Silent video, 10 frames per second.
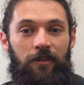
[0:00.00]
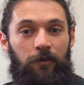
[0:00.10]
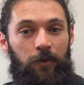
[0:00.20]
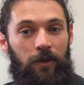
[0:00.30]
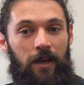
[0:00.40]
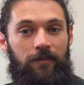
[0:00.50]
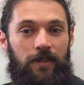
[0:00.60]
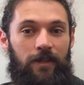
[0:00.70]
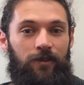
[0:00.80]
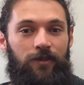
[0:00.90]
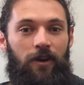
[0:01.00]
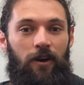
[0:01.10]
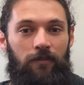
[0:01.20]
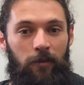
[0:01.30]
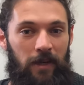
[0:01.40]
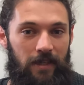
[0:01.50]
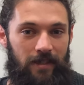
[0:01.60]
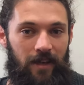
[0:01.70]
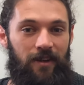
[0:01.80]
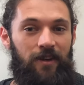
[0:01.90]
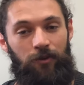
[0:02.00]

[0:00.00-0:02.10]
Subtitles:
the real life skills of the barista.